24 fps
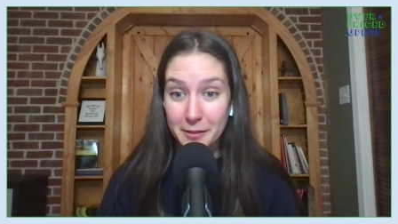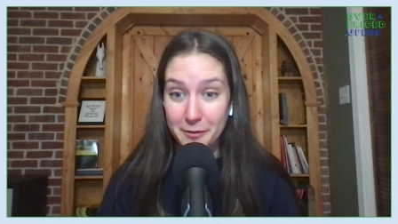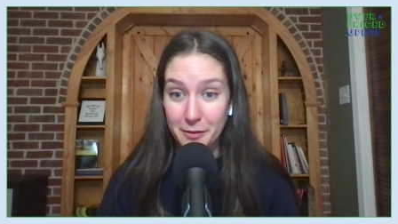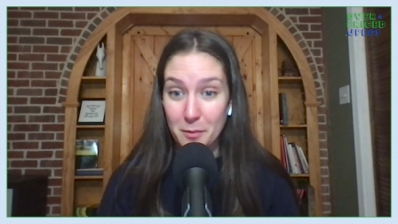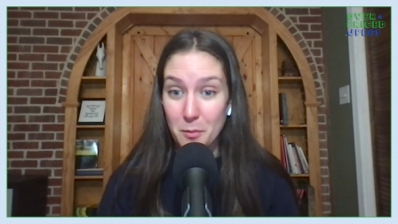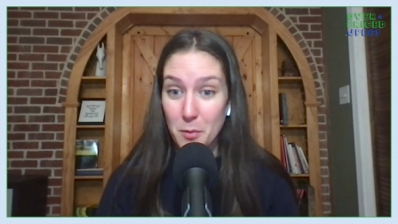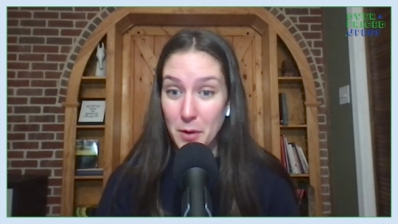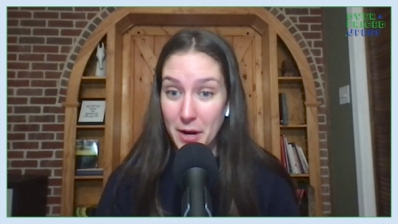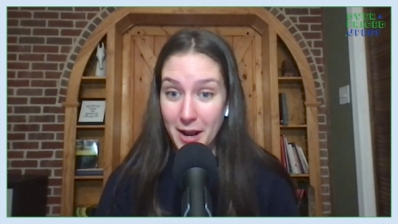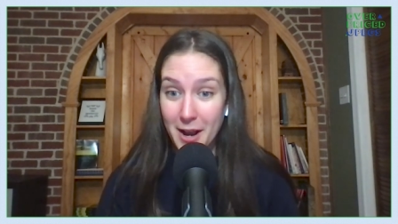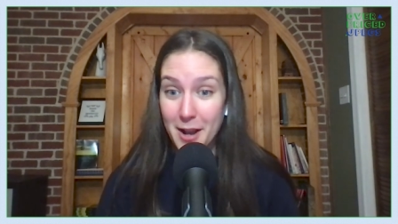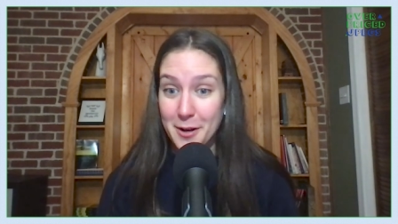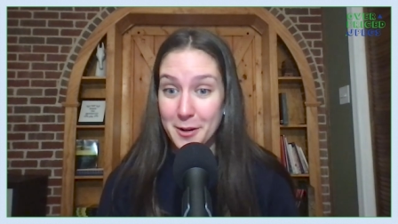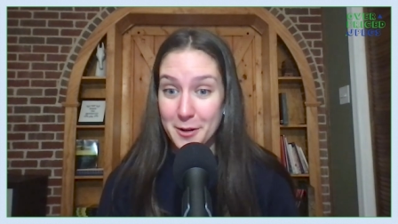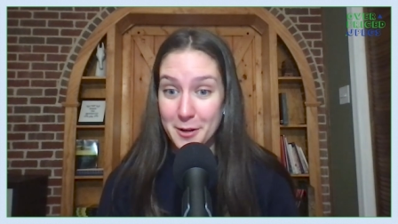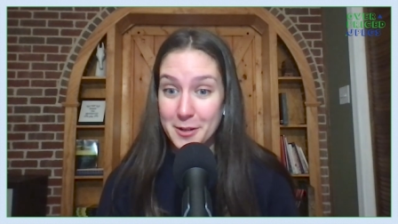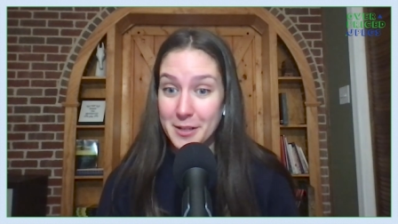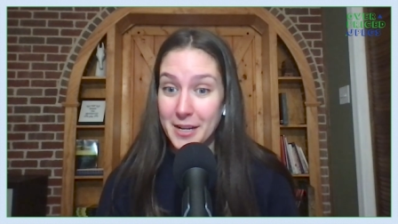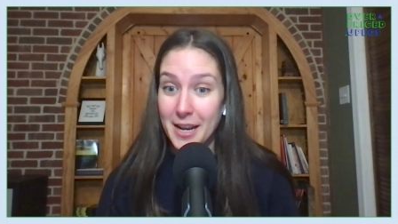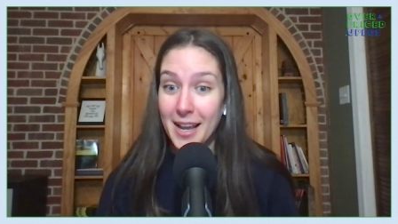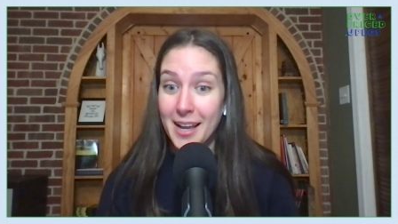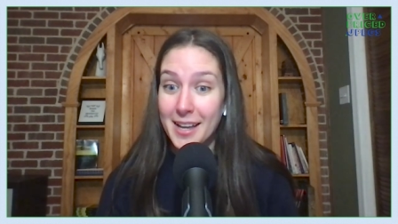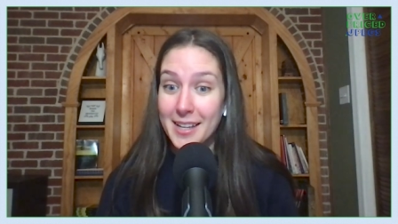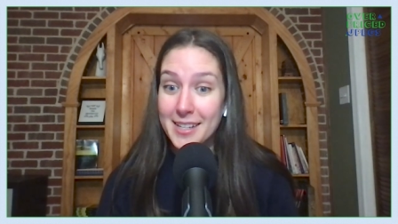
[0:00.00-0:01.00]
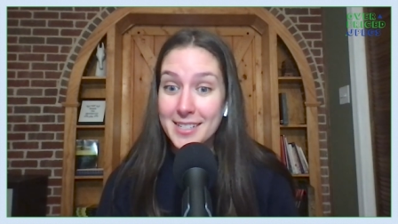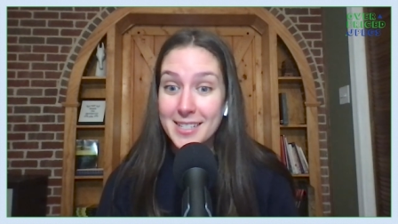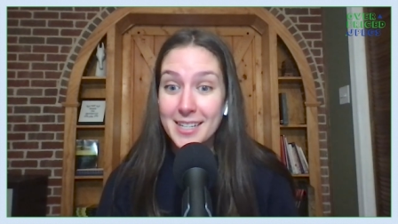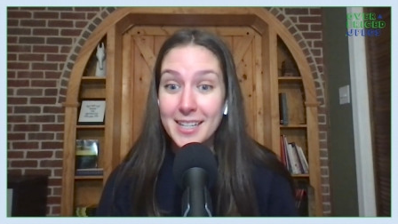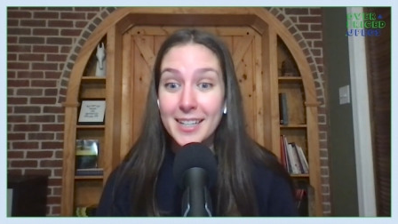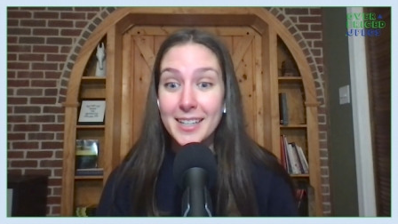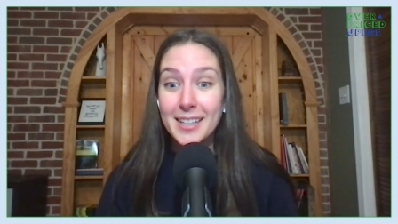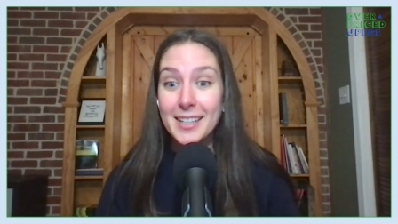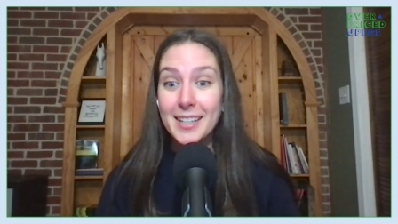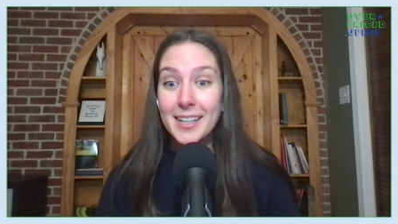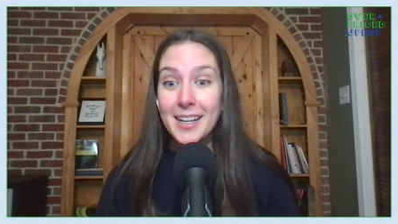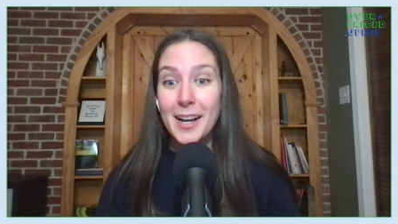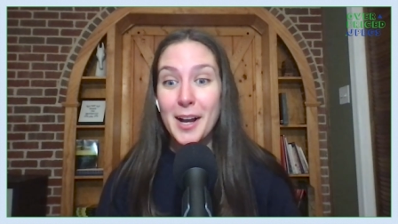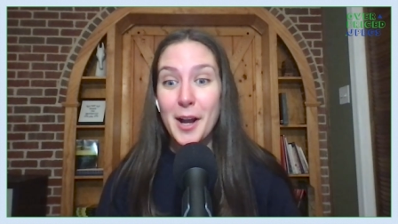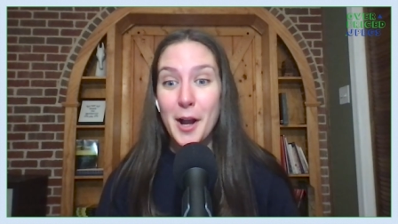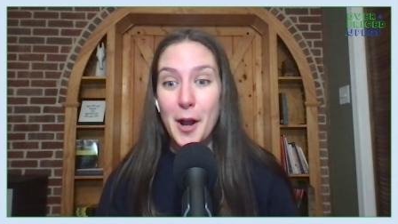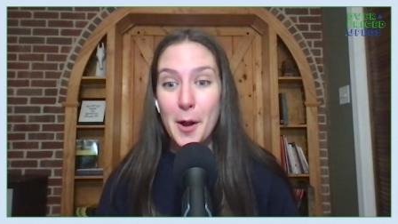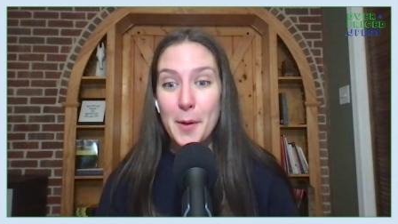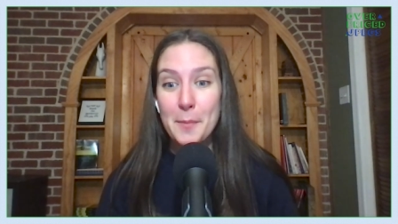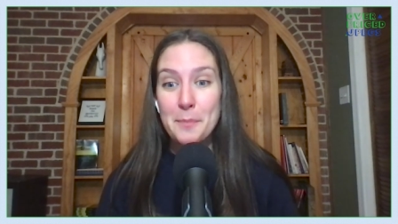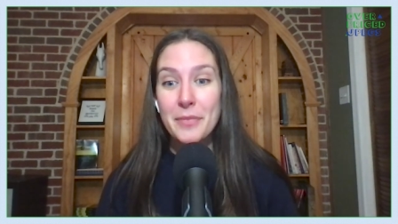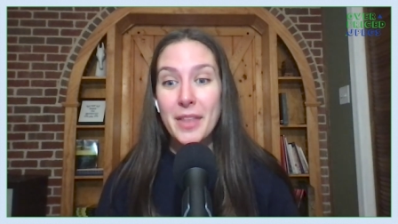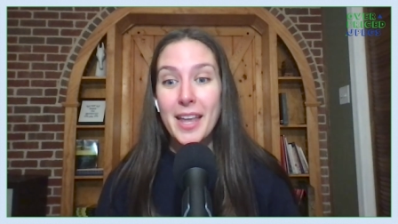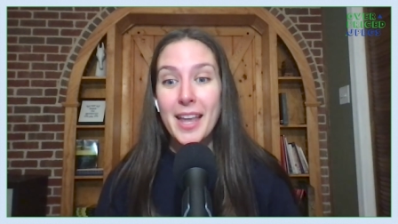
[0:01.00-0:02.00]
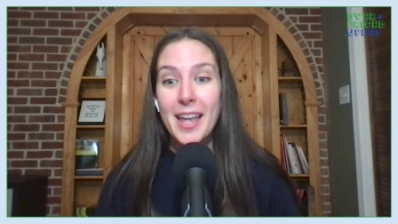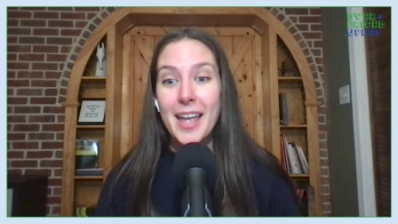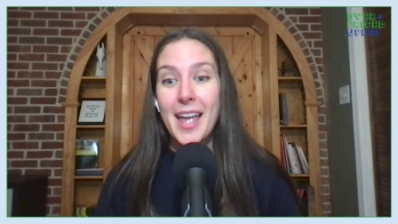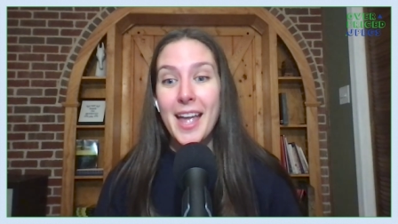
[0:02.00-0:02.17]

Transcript: from what i understand um,